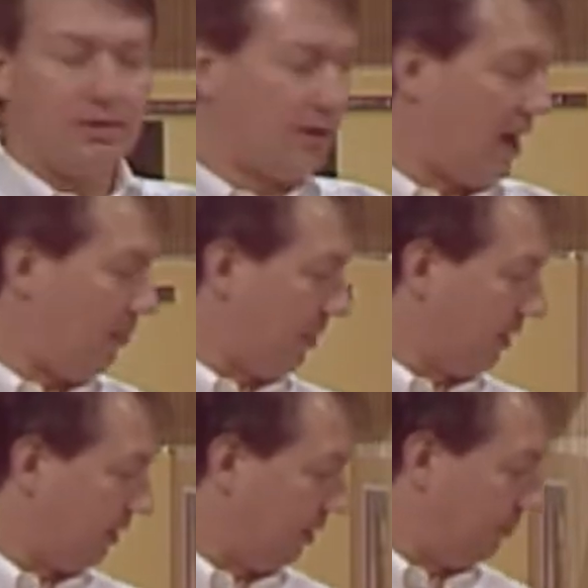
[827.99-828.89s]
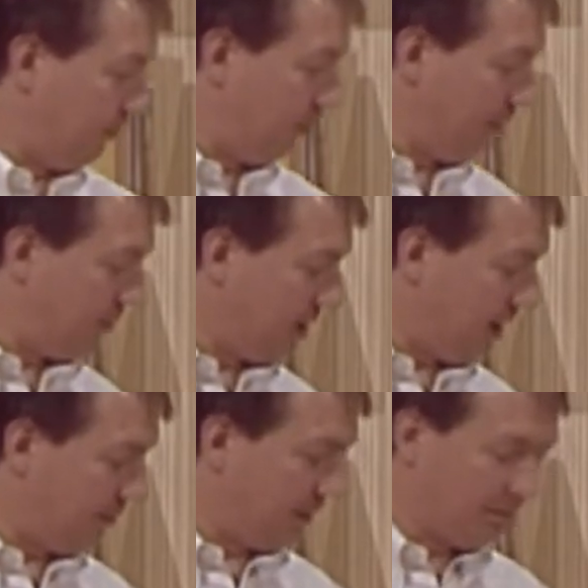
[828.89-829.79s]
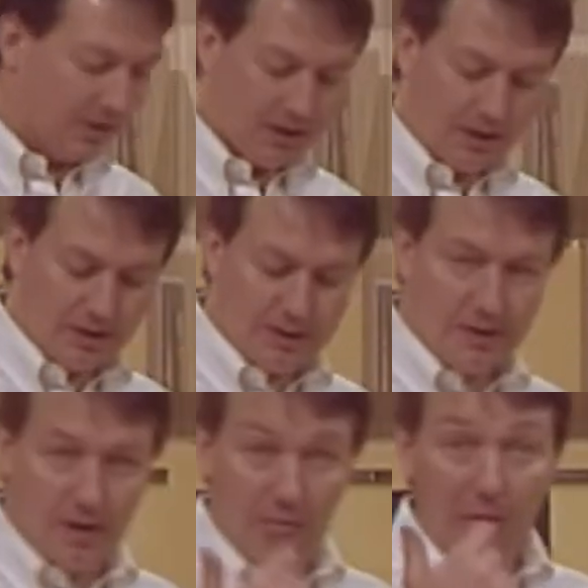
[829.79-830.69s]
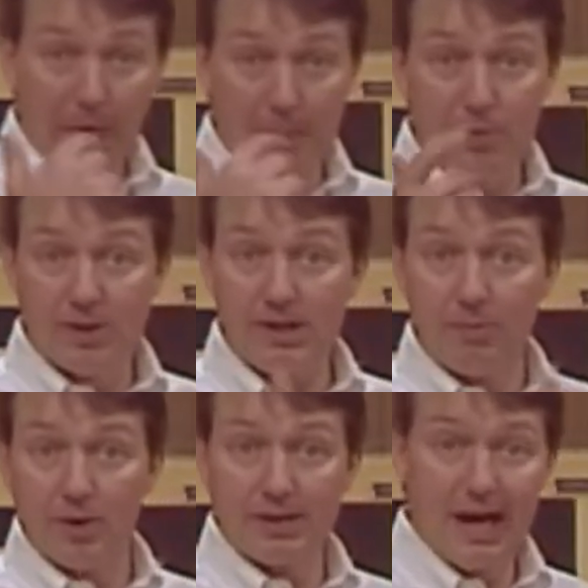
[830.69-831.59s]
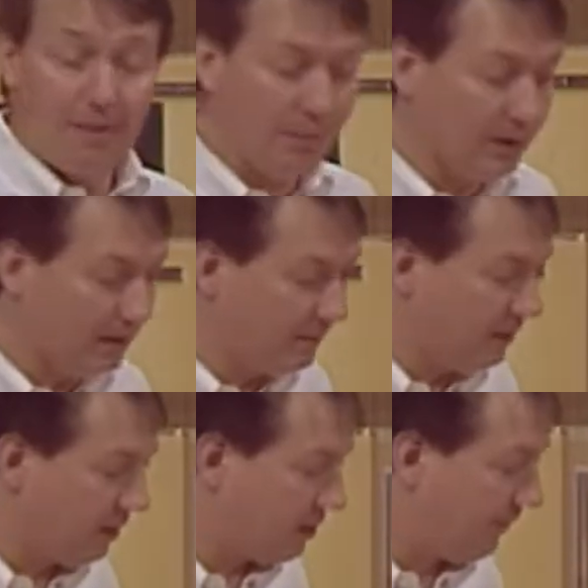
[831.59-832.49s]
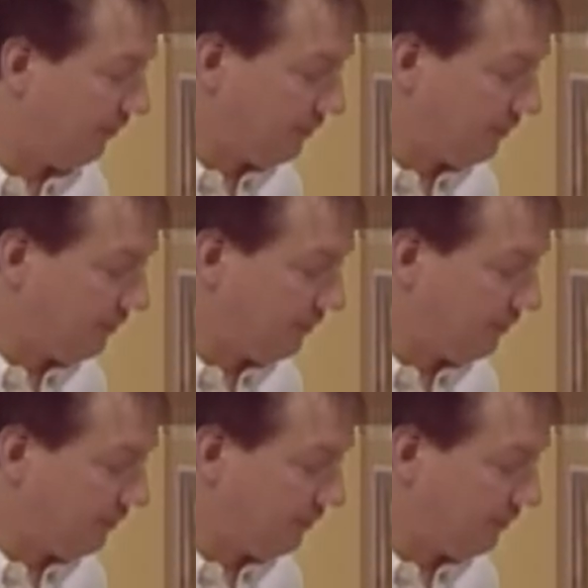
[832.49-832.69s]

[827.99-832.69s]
topping there, whip topping, because uh, you know put some on top when you get finished.